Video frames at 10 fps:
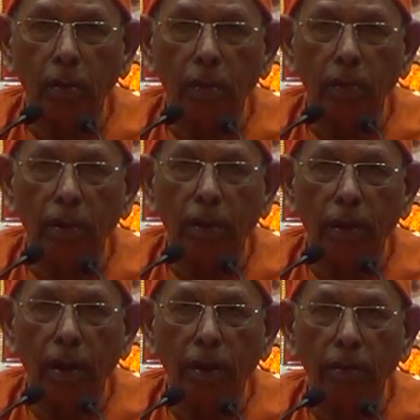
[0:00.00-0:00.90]
So we
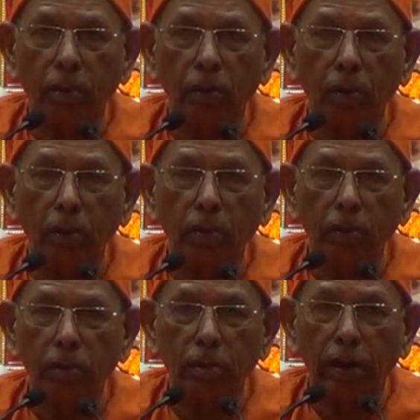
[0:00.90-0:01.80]
will have
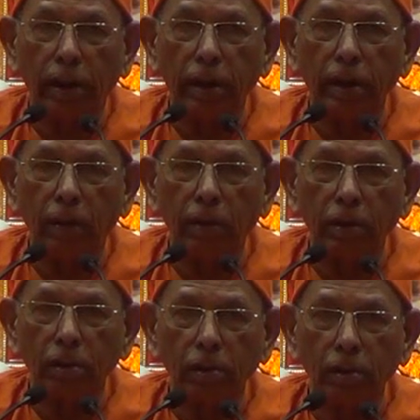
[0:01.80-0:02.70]
to train
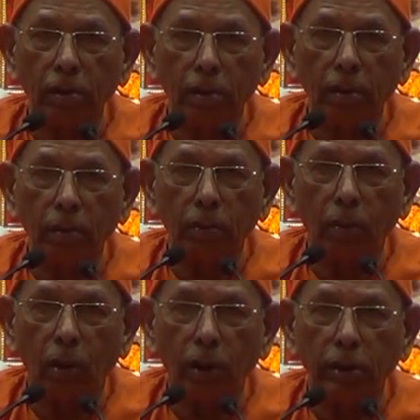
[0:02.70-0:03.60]
our
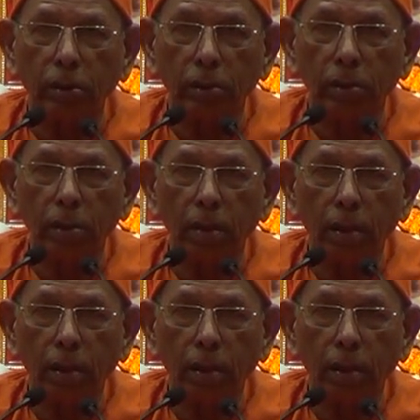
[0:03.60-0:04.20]
voice